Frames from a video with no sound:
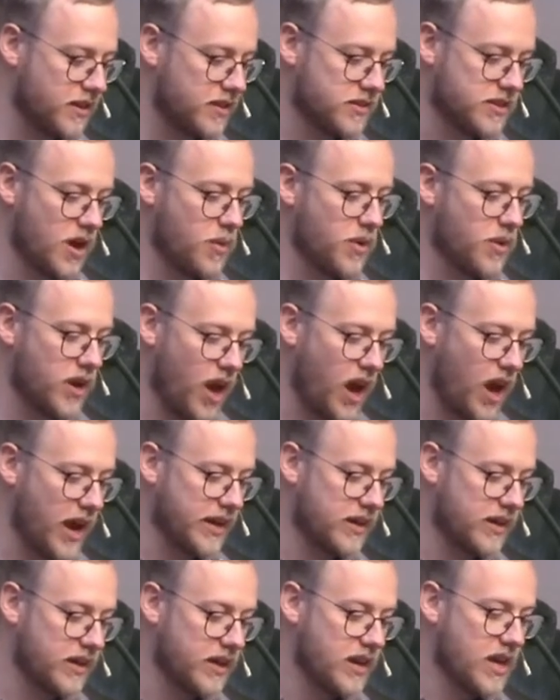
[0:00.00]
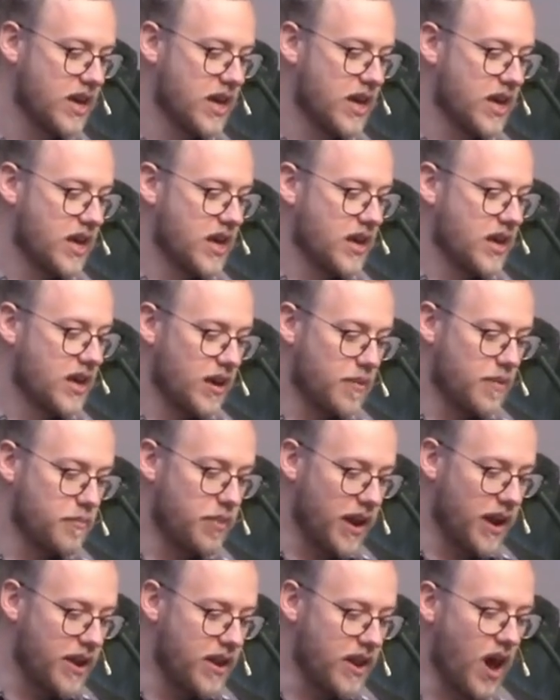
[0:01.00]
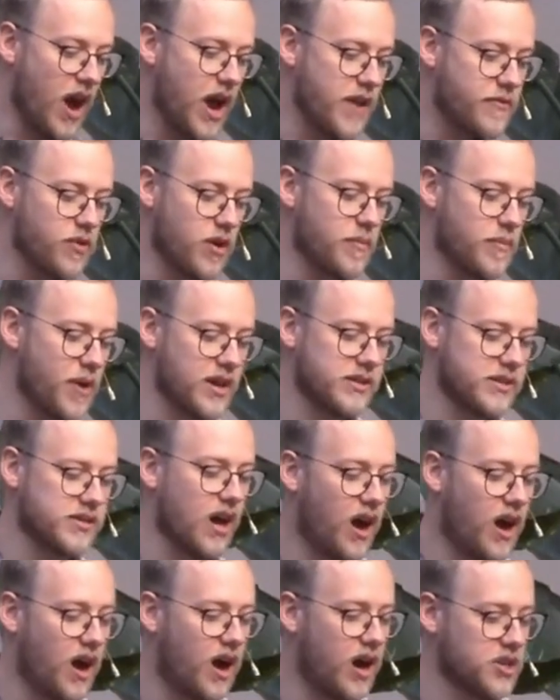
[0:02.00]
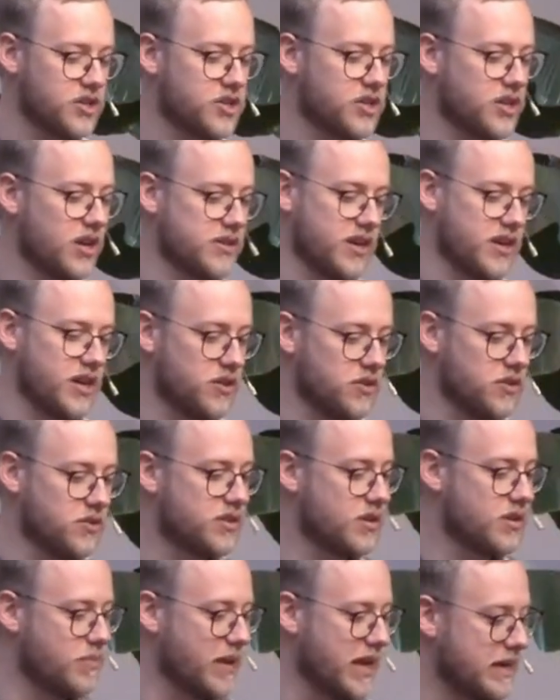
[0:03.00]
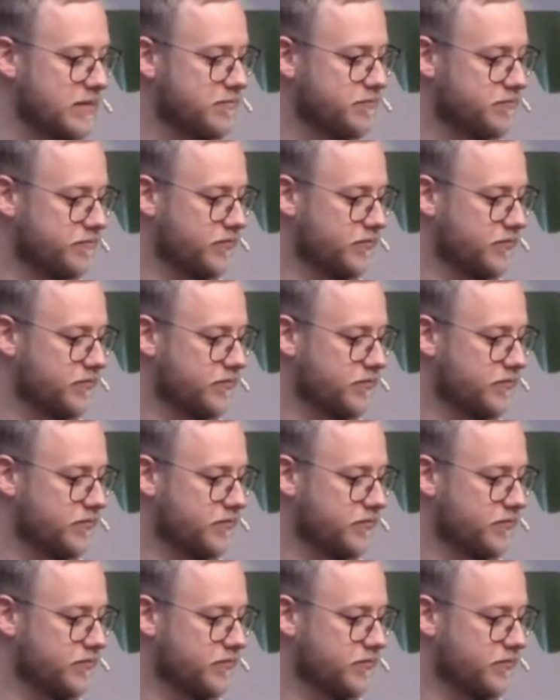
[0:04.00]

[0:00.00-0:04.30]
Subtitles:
as I would like, but neither am I as harsh as I used to be.